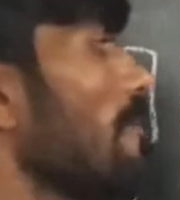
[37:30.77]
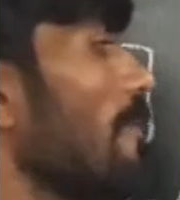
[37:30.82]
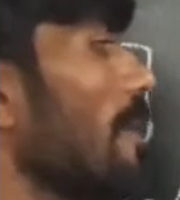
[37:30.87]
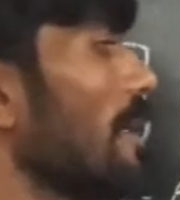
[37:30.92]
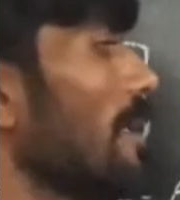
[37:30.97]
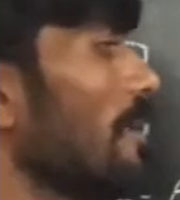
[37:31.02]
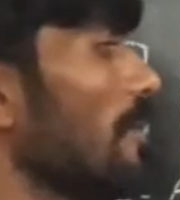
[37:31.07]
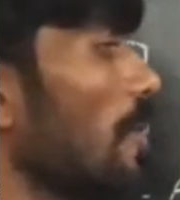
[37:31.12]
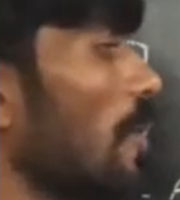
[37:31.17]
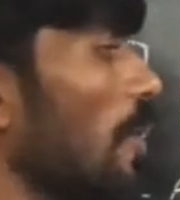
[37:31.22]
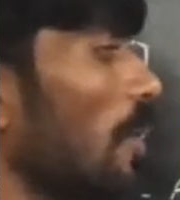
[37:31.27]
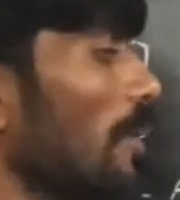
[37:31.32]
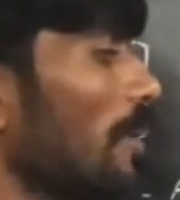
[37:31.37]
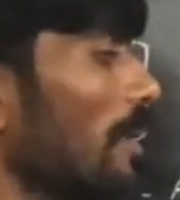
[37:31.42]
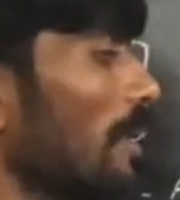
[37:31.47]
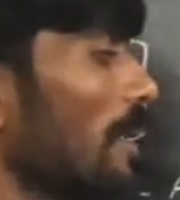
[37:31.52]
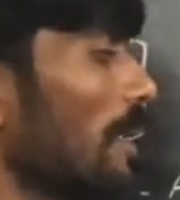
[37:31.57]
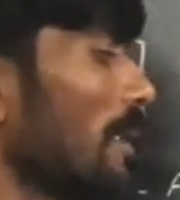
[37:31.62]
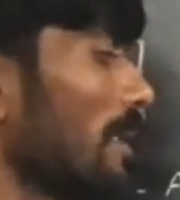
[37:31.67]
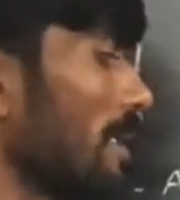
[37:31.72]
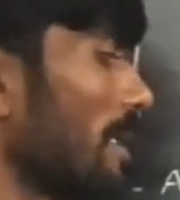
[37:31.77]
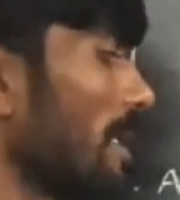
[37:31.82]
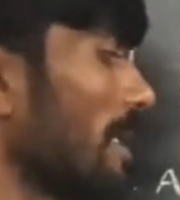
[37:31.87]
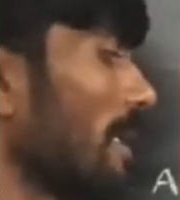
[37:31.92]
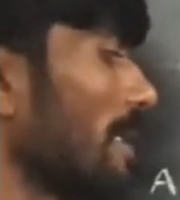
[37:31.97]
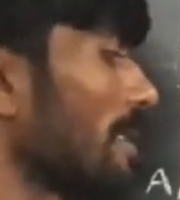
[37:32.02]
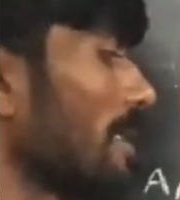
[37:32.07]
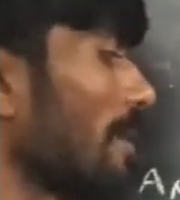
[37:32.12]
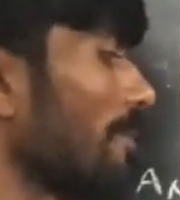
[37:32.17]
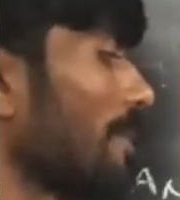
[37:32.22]
one node, then
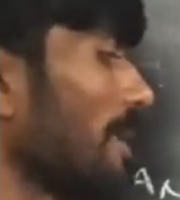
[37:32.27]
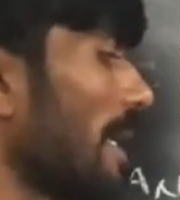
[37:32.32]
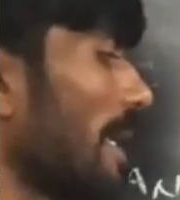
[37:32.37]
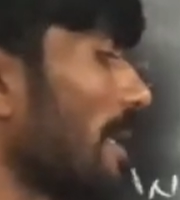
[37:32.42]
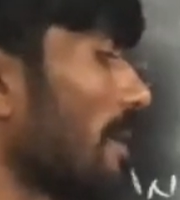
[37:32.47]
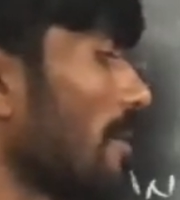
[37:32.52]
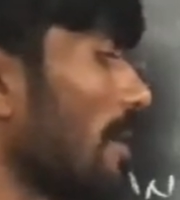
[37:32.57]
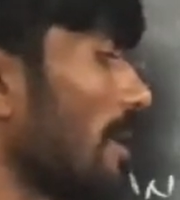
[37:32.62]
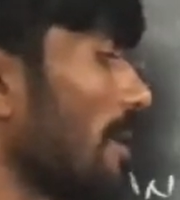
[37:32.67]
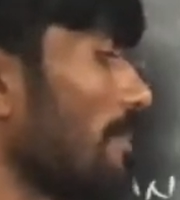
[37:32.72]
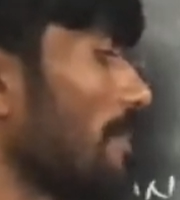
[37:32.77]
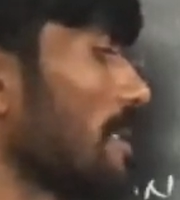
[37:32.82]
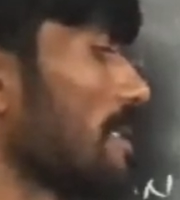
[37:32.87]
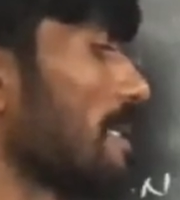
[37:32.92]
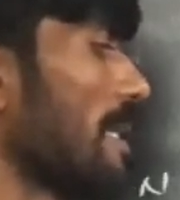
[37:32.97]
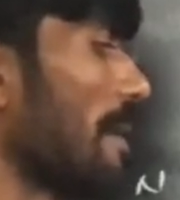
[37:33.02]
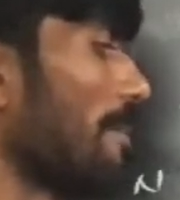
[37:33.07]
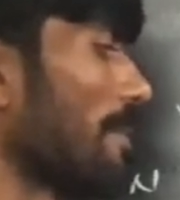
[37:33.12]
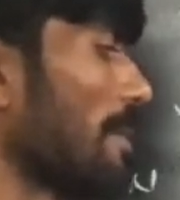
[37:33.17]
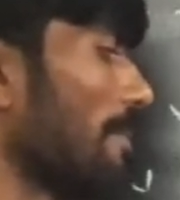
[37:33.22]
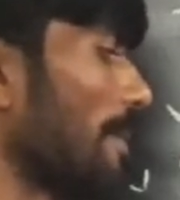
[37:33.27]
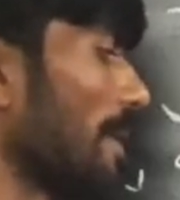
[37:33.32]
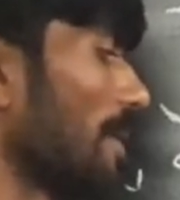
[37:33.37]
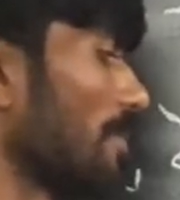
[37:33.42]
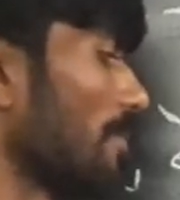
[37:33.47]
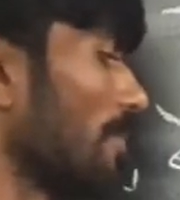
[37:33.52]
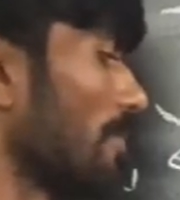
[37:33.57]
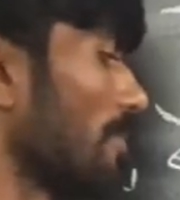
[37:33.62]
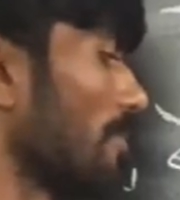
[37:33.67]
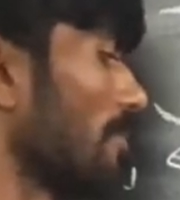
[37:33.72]
length of the air column is lambda by
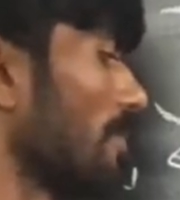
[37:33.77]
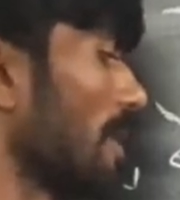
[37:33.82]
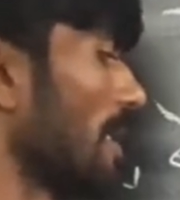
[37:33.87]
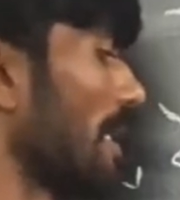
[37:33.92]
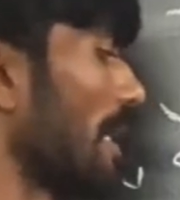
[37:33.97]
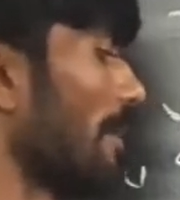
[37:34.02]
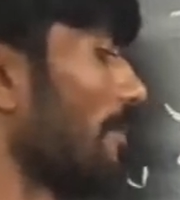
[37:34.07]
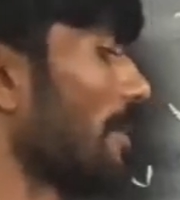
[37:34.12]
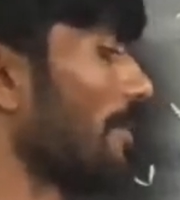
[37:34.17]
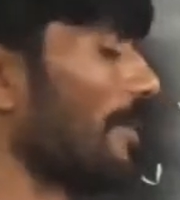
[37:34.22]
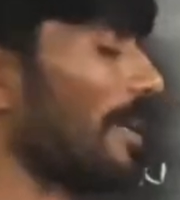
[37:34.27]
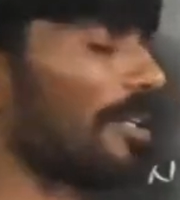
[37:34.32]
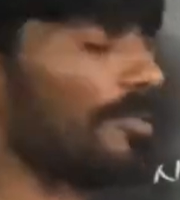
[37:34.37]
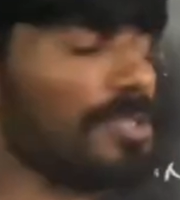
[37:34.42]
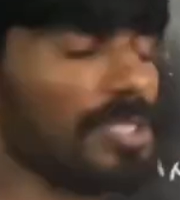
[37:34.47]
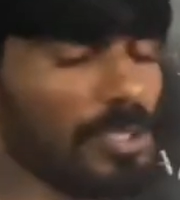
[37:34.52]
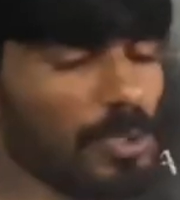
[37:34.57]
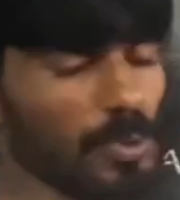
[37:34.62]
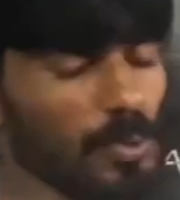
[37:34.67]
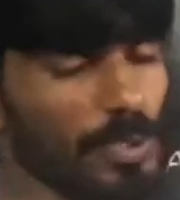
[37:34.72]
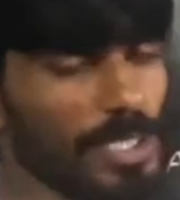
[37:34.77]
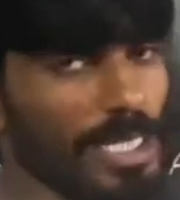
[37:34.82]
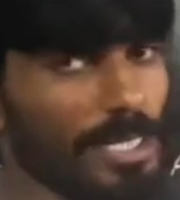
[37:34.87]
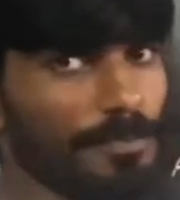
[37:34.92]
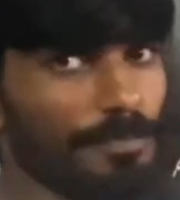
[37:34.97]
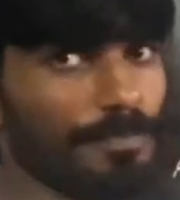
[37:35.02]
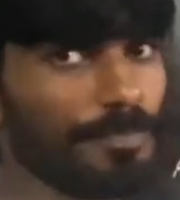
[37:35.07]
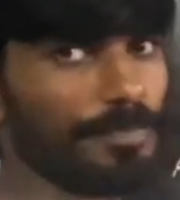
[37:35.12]
2, then lambda value is 2L.